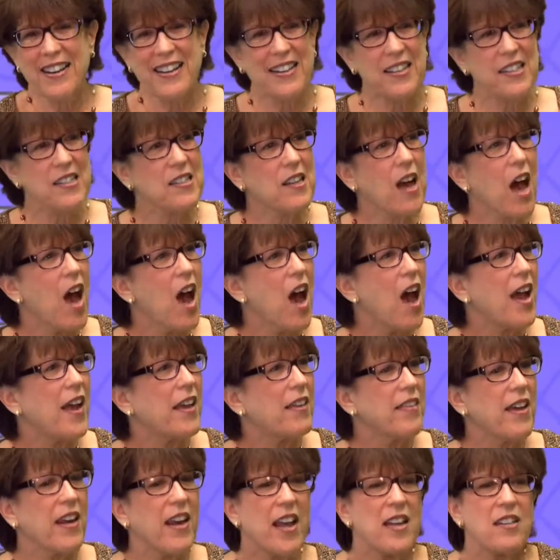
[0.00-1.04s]
sigh
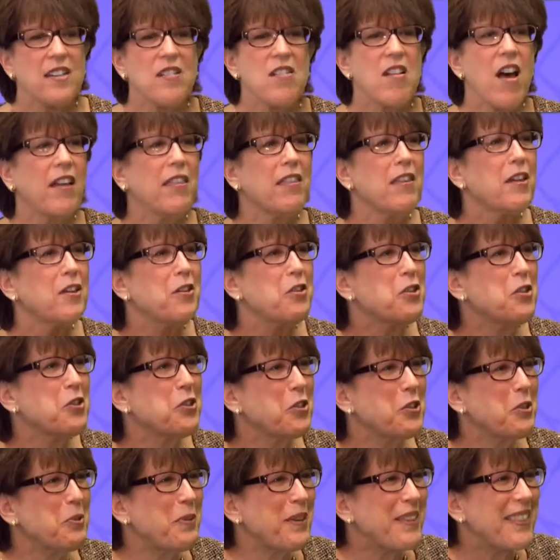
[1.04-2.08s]
that has nothing to
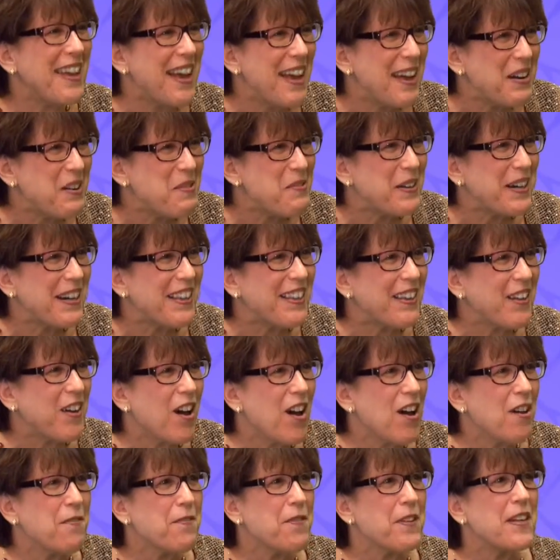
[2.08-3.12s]
do with anyone in the
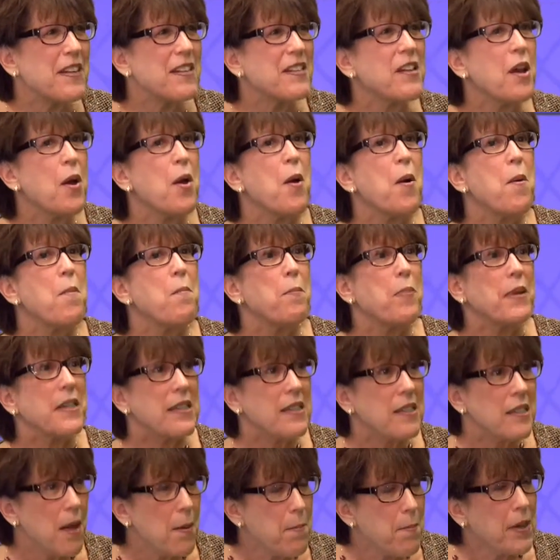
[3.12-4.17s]
office, but
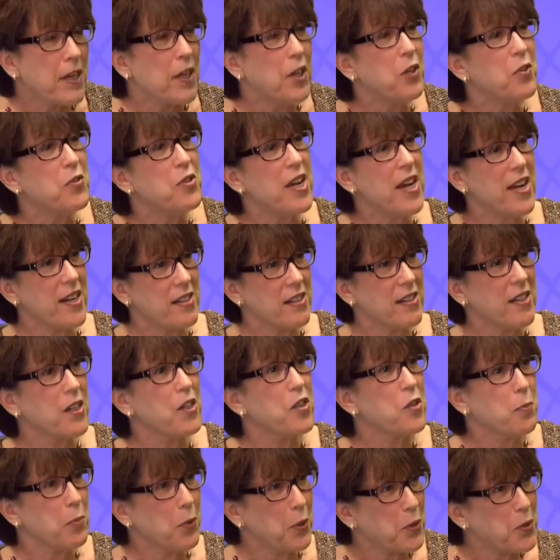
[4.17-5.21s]
somebody who takes
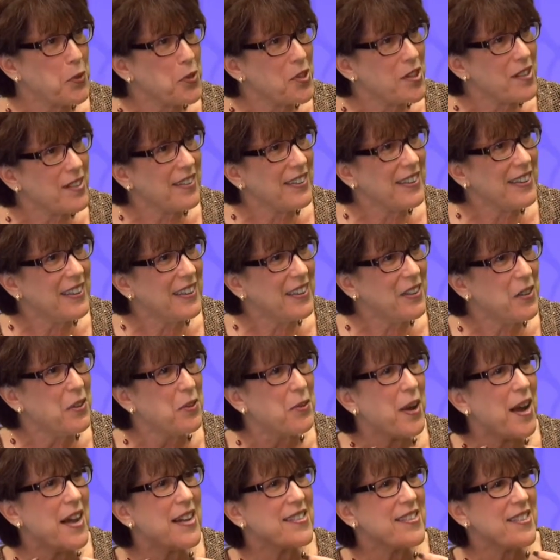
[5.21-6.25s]
things personally,
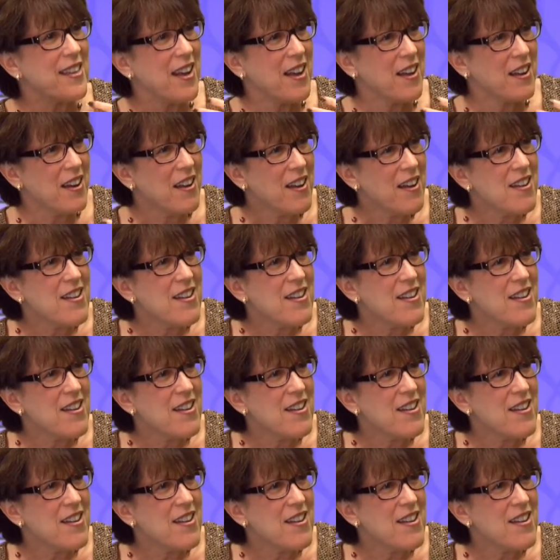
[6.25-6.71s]
who has that